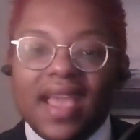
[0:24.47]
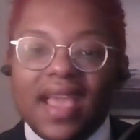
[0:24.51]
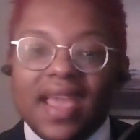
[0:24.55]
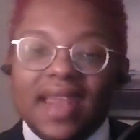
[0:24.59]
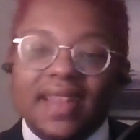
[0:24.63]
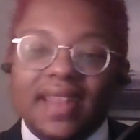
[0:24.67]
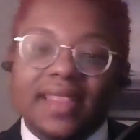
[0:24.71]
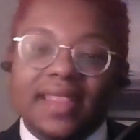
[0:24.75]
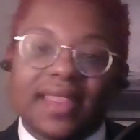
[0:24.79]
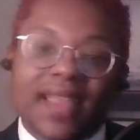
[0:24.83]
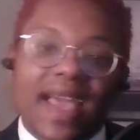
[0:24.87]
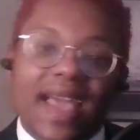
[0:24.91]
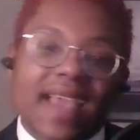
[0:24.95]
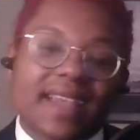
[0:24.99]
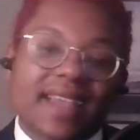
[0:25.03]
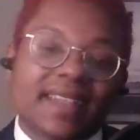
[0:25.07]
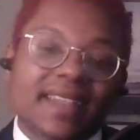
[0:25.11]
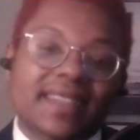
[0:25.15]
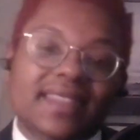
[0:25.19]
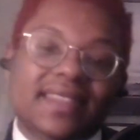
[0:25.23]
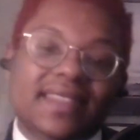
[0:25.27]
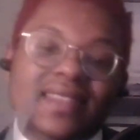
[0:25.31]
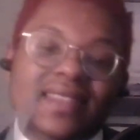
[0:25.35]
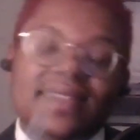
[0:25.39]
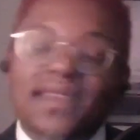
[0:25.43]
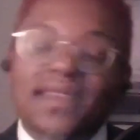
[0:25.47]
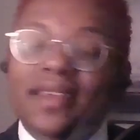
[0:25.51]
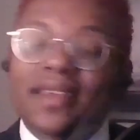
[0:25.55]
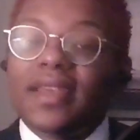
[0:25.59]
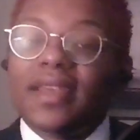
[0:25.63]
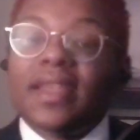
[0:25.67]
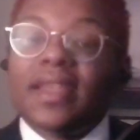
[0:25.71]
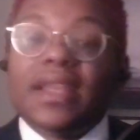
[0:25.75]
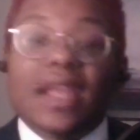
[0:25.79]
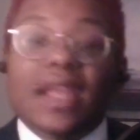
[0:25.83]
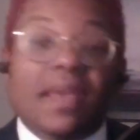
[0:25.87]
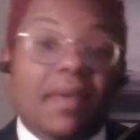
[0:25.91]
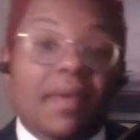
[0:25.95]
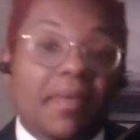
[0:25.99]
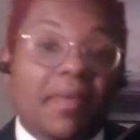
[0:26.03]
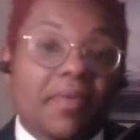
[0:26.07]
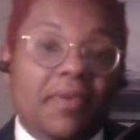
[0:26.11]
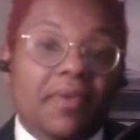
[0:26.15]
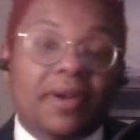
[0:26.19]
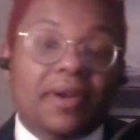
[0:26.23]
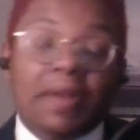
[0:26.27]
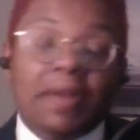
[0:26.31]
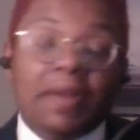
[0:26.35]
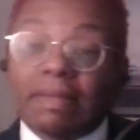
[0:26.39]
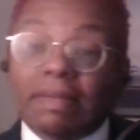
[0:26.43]
and legs. And you may be
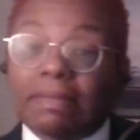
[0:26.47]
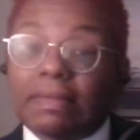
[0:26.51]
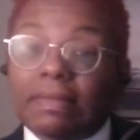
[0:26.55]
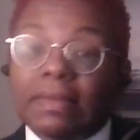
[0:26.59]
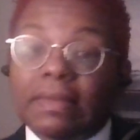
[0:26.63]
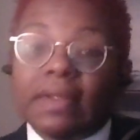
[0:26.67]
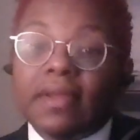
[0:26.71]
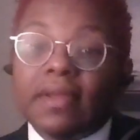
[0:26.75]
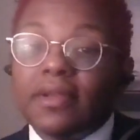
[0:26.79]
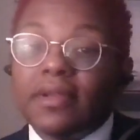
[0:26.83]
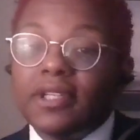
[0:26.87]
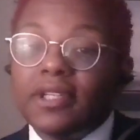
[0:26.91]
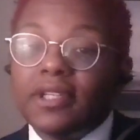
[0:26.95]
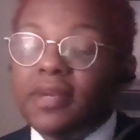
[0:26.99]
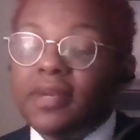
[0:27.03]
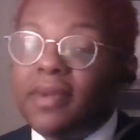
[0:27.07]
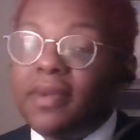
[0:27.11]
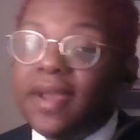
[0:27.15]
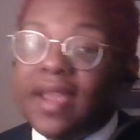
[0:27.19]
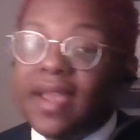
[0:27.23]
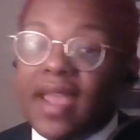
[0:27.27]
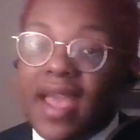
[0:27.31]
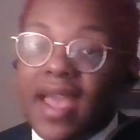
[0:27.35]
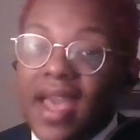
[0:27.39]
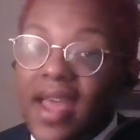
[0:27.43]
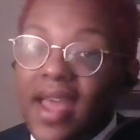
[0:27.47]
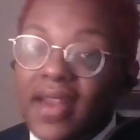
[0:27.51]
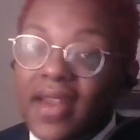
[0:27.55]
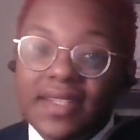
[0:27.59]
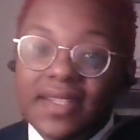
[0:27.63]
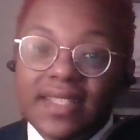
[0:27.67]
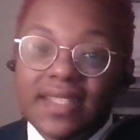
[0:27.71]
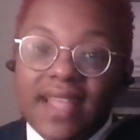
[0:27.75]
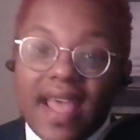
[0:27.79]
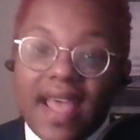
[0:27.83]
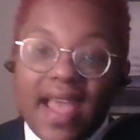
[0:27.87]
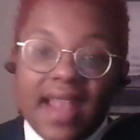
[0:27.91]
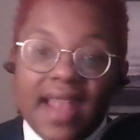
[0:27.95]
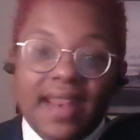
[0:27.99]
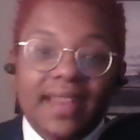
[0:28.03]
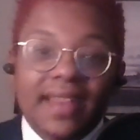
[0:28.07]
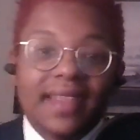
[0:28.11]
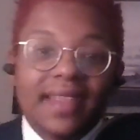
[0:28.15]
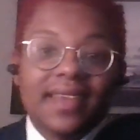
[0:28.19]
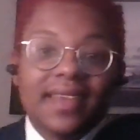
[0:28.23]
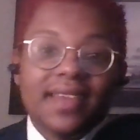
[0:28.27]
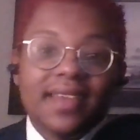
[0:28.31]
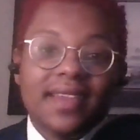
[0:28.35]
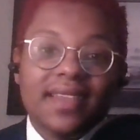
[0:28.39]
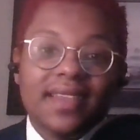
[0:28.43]
wondering, Jeremiah, how does that
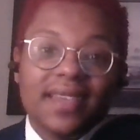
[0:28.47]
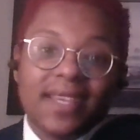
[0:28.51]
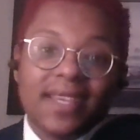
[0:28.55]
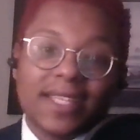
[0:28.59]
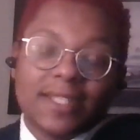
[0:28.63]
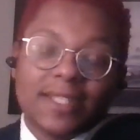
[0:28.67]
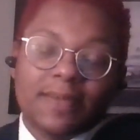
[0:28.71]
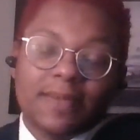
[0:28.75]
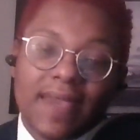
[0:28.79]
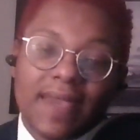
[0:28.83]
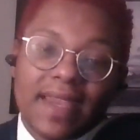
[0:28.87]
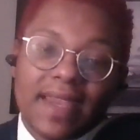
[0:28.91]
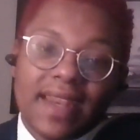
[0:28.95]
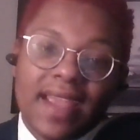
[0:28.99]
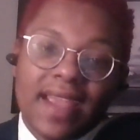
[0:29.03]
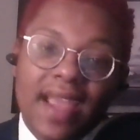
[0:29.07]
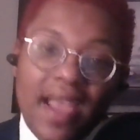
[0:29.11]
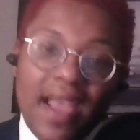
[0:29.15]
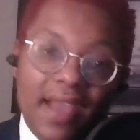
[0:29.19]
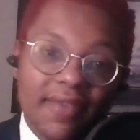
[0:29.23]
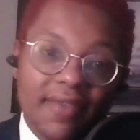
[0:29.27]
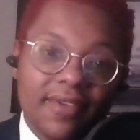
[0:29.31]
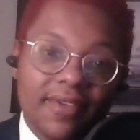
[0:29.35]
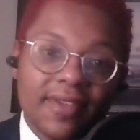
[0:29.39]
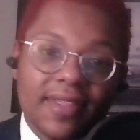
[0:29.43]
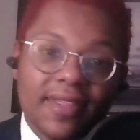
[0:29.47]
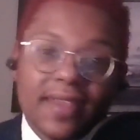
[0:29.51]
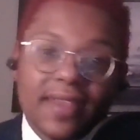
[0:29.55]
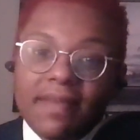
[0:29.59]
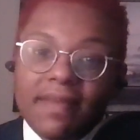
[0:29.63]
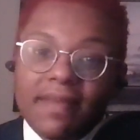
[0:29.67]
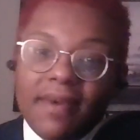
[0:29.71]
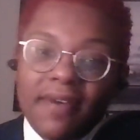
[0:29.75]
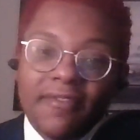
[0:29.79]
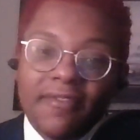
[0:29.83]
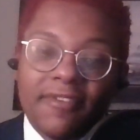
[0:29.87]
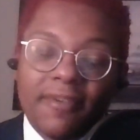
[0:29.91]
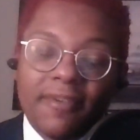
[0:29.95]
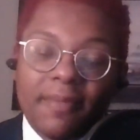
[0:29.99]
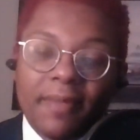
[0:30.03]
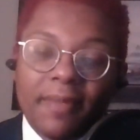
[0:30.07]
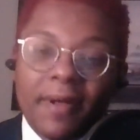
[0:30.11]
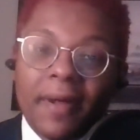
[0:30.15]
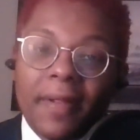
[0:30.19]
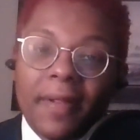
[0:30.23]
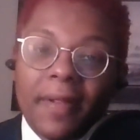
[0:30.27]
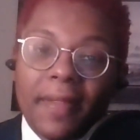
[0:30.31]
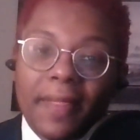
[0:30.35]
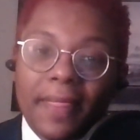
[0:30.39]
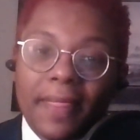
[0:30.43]
explain everything about
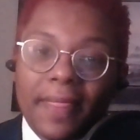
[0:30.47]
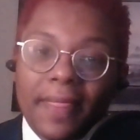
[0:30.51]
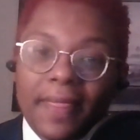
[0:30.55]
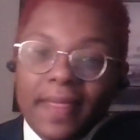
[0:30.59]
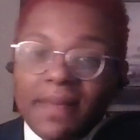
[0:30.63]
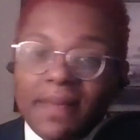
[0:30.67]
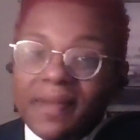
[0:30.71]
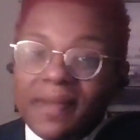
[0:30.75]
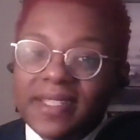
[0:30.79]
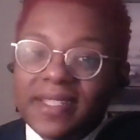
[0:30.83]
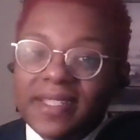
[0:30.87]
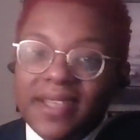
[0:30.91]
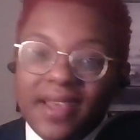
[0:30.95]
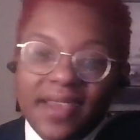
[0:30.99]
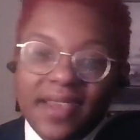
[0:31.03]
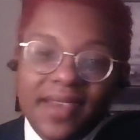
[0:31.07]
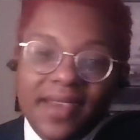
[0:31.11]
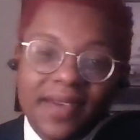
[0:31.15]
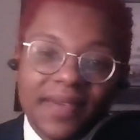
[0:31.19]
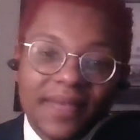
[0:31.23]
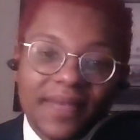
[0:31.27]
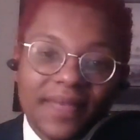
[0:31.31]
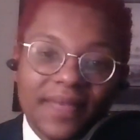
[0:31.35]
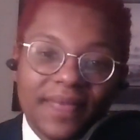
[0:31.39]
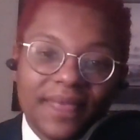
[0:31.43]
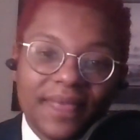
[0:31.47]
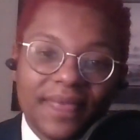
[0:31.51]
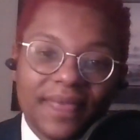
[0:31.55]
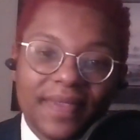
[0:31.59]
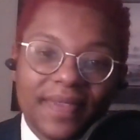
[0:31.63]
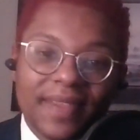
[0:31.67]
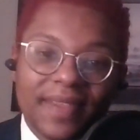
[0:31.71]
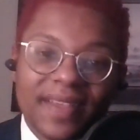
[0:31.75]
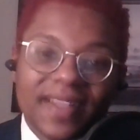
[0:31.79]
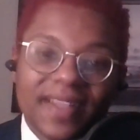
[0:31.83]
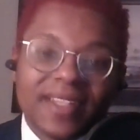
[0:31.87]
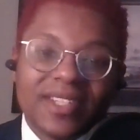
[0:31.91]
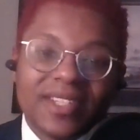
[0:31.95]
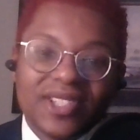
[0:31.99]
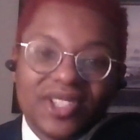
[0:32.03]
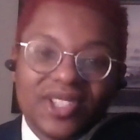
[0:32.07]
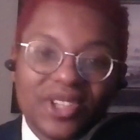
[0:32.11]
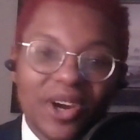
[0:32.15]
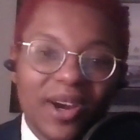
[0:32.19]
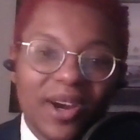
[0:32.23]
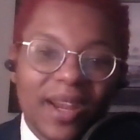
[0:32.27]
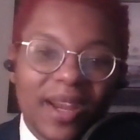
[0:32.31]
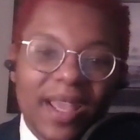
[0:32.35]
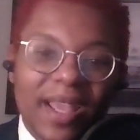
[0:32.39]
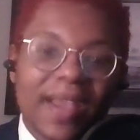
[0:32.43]
football? I'm going to tell you.
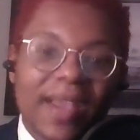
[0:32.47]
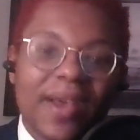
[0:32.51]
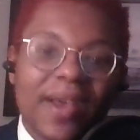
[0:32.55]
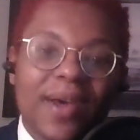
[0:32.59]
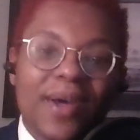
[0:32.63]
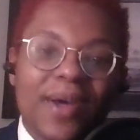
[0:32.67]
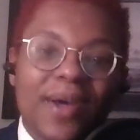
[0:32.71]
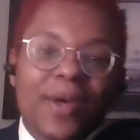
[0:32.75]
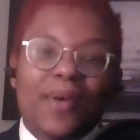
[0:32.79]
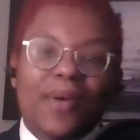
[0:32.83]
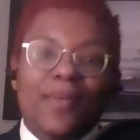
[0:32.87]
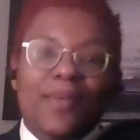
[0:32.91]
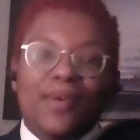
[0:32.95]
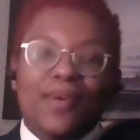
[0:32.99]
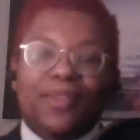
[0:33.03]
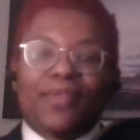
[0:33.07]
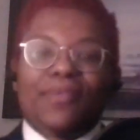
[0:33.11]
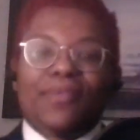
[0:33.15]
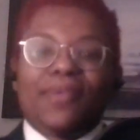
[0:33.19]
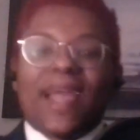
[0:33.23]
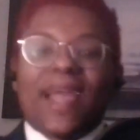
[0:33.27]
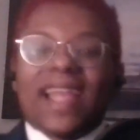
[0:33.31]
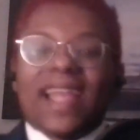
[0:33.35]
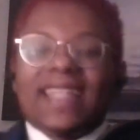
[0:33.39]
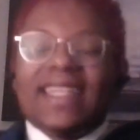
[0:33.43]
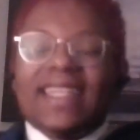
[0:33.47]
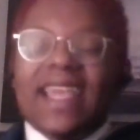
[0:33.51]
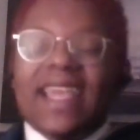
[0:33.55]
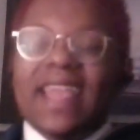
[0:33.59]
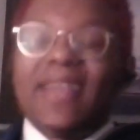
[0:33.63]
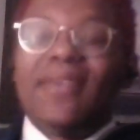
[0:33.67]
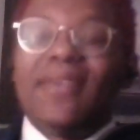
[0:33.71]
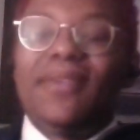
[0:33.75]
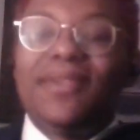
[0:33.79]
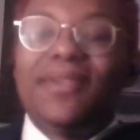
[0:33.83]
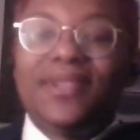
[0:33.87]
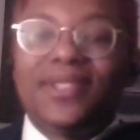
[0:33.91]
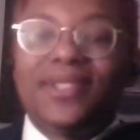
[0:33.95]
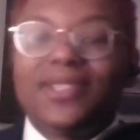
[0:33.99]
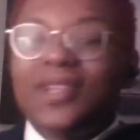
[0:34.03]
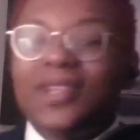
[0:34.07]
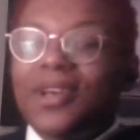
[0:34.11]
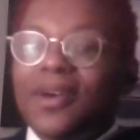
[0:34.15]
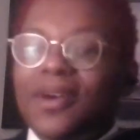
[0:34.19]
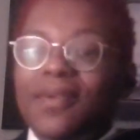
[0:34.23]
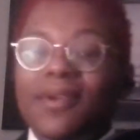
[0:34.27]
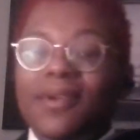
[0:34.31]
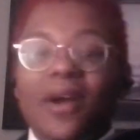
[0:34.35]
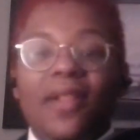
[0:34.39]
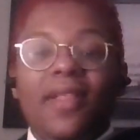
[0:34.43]
Starting with rectangles.
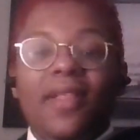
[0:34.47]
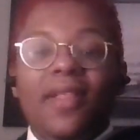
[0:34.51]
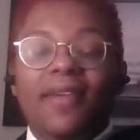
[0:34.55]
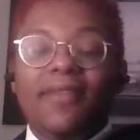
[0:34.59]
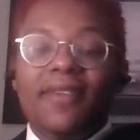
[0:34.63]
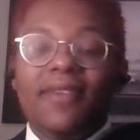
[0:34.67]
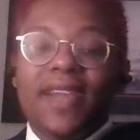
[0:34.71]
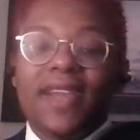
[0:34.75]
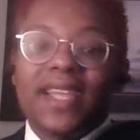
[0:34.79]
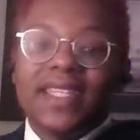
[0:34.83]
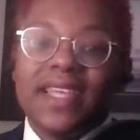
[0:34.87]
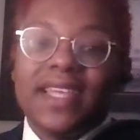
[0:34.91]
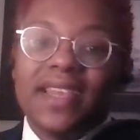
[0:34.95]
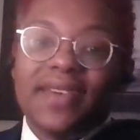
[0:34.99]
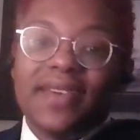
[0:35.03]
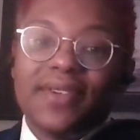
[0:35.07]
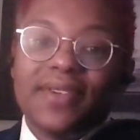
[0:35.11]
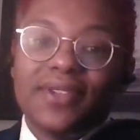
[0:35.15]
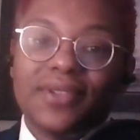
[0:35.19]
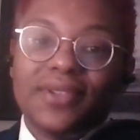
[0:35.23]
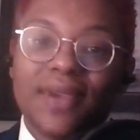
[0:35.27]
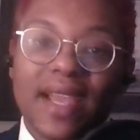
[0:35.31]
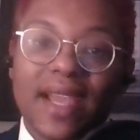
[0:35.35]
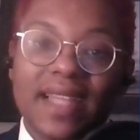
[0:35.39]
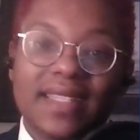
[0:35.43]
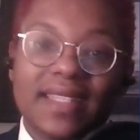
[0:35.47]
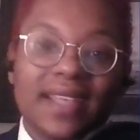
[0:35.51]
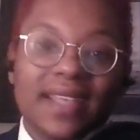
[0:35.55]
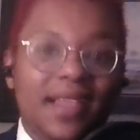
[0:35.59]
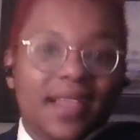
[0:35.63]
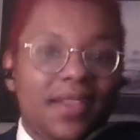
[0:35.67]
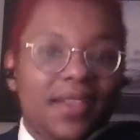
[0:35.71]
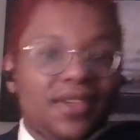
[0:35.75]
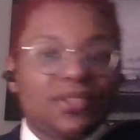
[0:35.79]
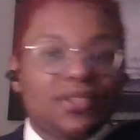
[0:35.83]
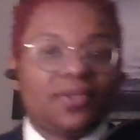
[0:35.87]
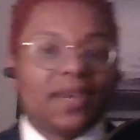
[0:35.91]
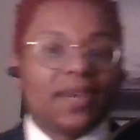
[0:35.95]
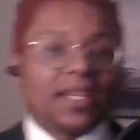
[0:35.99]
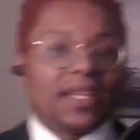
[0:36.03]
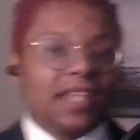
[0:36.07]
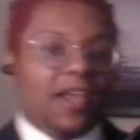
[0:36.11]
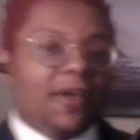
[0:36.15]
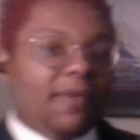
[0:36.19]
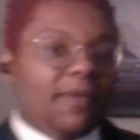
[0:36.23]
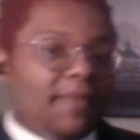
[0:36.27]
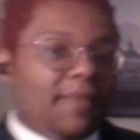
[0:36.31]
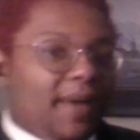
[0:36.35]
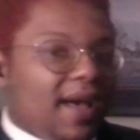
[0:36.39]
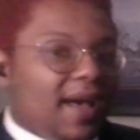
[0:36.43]
We all love rectangles, right? There's a
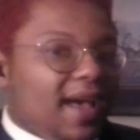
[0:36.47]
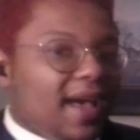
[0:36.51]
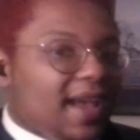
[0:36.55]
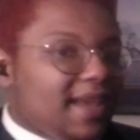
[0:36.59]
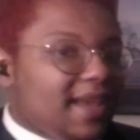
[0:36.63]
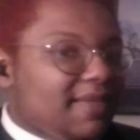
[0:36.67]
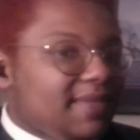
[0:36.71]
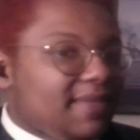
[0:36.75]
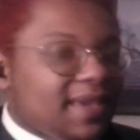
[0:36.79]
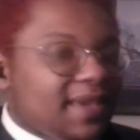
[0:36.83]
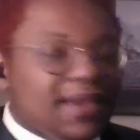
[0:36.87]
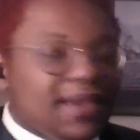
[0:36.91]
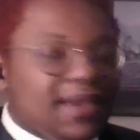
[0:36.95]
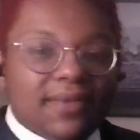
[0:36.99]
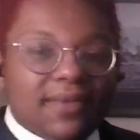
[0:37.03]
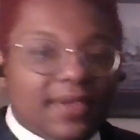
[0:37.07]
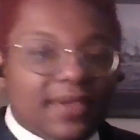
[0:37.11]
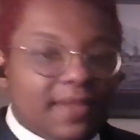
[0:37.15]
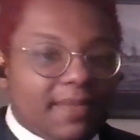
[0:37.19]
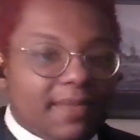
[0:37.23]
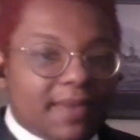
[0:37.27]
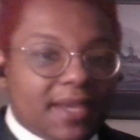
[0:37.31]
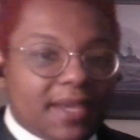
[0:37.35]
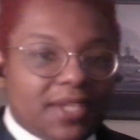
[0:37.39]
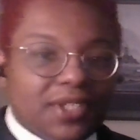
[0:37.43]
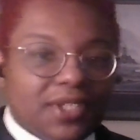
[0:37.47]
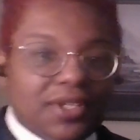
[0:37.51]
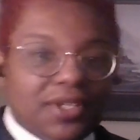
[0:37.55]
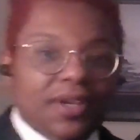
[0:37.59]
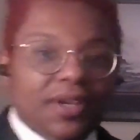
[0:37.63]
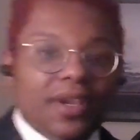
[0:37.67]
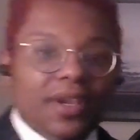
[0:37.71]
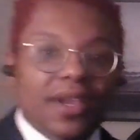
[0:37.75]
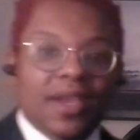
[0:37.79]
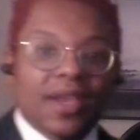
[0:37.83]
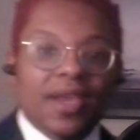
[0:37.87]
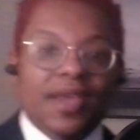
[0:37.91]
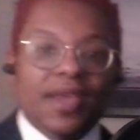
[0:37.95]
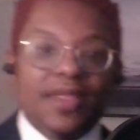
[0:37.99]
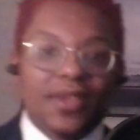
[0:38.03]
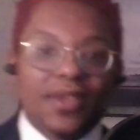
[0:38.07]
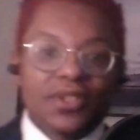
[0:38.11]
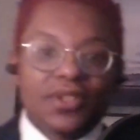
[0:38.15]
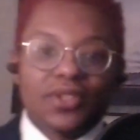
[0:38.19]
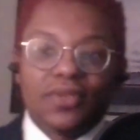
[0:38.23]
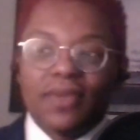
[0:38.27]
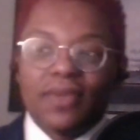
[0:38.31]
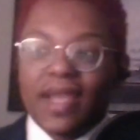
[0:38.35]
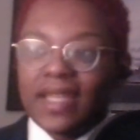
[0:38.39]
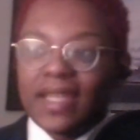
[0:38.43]
rectangle behind me with a picture.
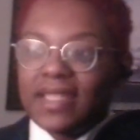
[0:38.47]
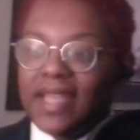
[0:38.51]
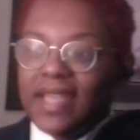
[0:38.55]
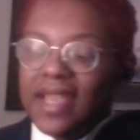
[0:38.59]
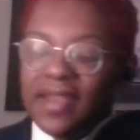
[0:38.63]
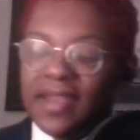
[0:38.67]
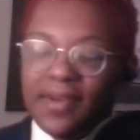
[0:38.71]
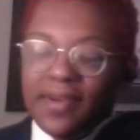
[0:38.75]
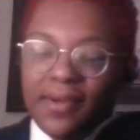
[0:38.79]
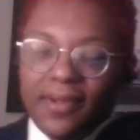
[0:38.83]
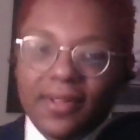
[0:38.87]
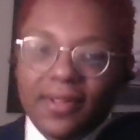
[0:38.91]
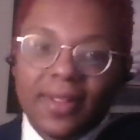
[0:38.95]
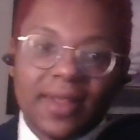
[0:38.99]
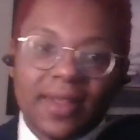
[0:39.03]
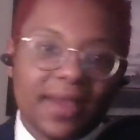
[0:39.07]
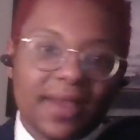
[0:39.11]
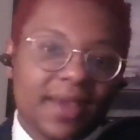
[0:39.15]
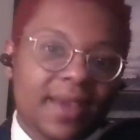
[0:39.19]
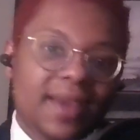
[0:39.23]
There's a rectangle